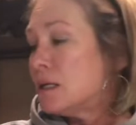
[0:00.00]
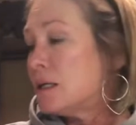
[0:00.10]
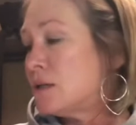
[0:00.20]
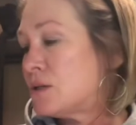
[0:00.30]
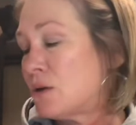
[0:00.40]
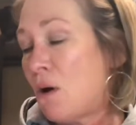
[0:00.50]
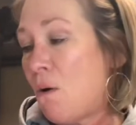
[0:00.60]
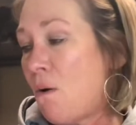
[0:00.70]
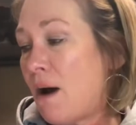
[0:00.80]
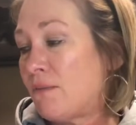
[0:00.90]

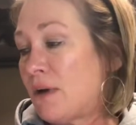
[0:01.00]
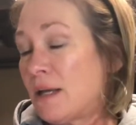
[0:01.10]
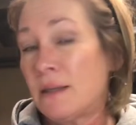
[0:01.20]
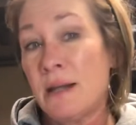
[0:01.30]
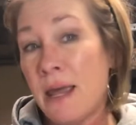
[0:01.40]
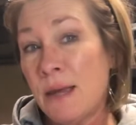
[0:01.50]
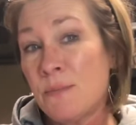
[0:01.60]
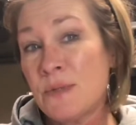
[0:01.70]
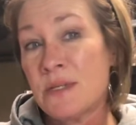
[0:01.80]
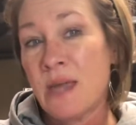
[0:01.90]
So I've got the
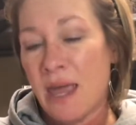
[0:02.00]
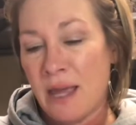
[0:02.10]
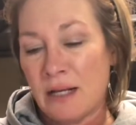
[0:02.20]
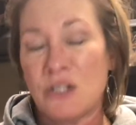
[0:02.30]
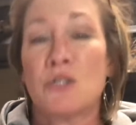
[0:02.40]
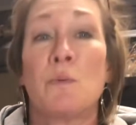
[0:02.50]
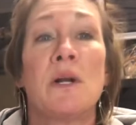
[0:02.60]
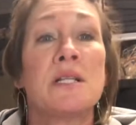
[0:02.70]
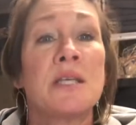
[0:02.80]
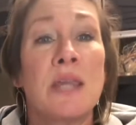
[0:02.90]
names and I just
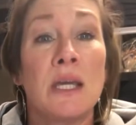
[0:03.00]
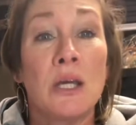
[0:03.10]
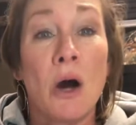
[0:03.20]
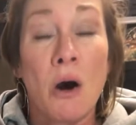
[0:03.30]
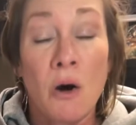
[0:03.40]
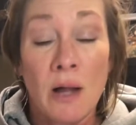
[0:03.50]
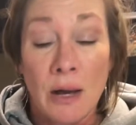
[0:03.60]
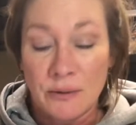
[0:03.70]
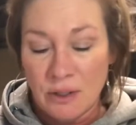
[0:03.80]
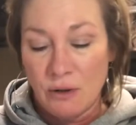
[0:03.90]
wanted to thank you all
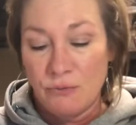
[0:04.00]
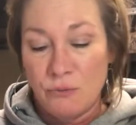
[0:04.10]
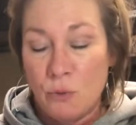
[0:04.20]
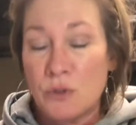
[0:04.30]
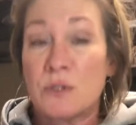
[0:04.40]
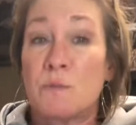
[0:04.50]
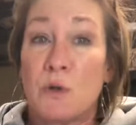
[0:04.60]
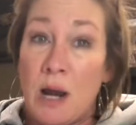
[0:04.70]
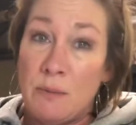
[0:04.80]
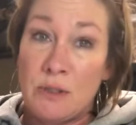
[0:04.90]
out there for
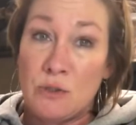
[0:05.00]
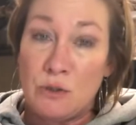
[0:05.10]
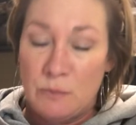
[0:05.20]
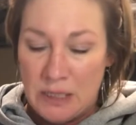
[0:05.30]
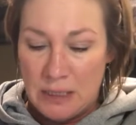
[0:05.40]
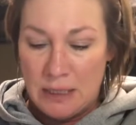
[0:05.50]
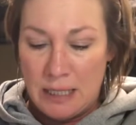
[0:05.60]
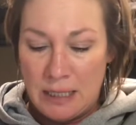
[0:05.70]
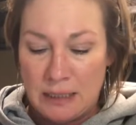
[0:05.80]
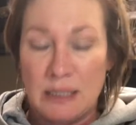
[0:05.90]
subscribing to me
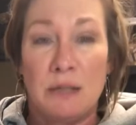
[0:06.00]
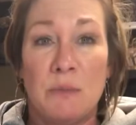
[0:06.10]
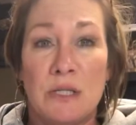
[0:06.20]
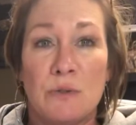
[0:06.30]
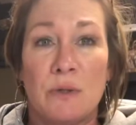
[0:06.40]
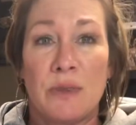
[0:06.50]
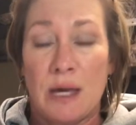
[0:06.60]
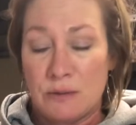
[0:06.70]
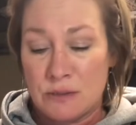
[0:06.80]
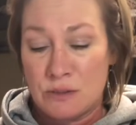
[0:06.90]
and getting me to a
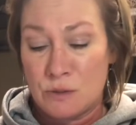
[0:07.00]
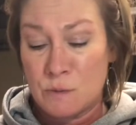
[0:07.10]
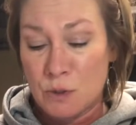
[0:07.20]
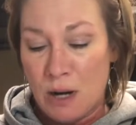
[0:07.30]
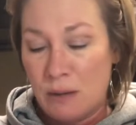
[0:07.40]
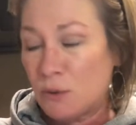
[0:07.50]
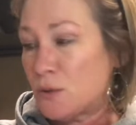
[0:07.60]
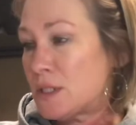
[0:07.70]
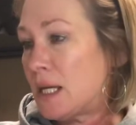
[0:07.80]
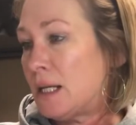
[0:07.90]
thousand
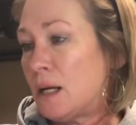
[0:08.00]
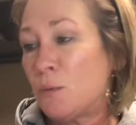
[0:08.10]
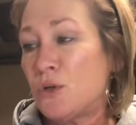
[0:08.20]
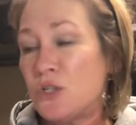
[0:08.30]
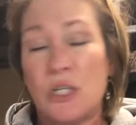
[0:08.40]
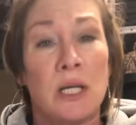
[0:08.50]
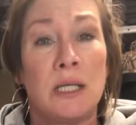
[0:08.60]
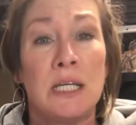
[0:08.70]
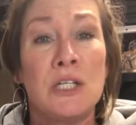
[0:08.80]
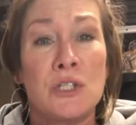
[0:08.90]
subscribers. And I appreciate
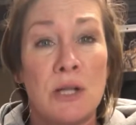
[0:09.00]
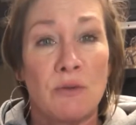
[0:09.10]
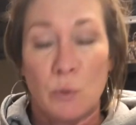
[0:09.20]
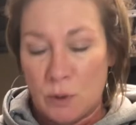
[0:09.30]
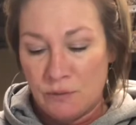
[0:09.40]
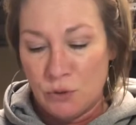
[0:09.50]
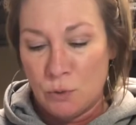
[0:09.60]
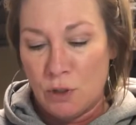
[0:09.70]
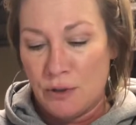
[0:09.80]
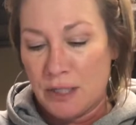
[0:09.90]
each and every one of you
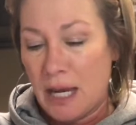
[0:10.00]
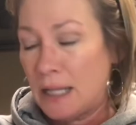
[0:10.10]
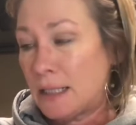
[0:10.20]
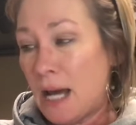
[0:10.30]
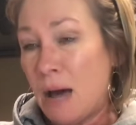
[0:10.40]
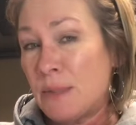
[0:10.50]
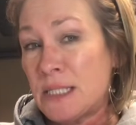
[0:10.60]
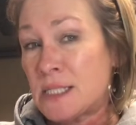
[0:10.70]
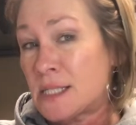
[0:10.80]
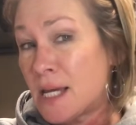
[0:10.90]
and all the kind
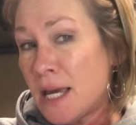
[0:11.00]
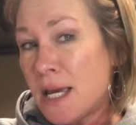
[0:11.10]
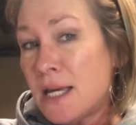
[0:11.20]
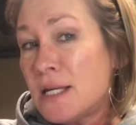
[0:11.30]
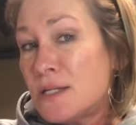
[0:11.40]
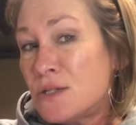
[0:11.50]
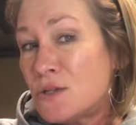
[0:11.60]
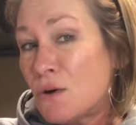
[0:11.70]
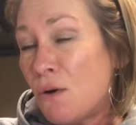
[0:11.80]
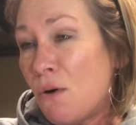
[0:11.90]
comments.
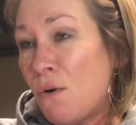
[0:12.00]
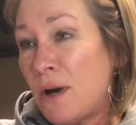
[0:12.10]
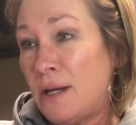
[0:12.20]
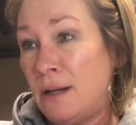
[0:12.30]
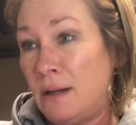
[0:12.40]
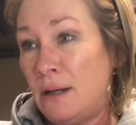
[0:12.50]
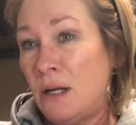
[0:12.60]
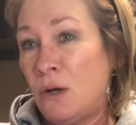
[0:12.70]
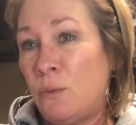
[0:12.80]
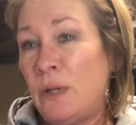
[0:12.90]
So
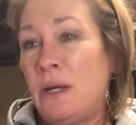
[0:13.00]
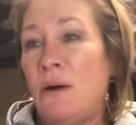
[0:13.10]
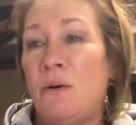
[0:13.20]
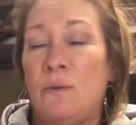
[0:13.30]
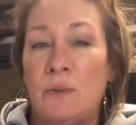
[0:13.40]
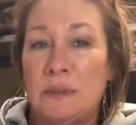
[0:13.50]
here we go.